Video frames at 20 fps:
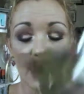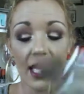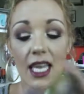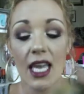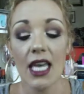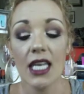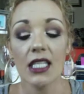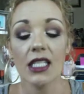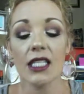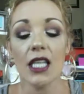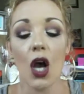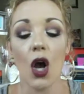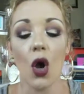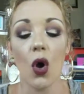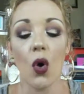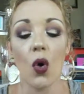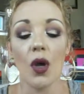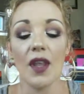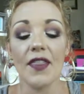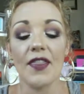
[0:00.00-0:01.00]

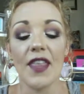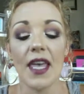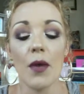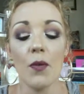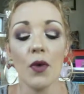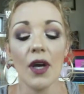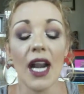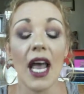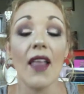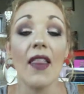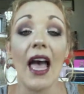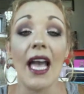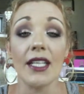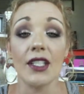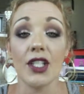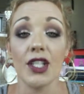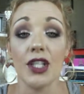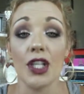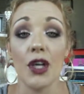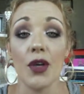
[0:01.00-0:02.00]
So then what I like to
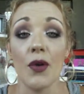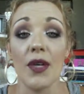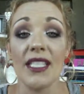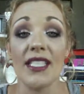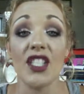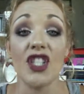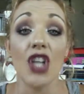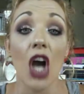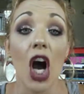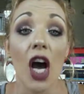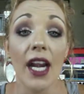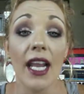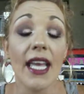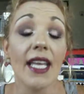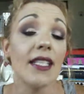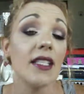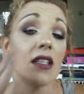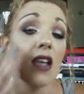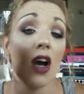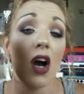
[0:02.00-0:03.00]
do is dot it
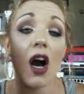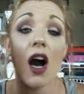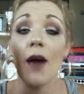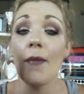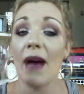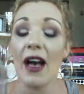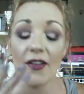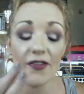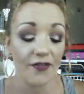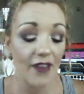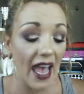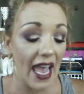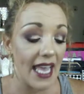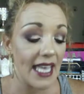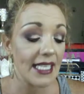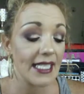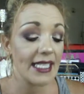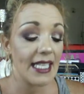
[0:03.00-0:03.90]
on my face,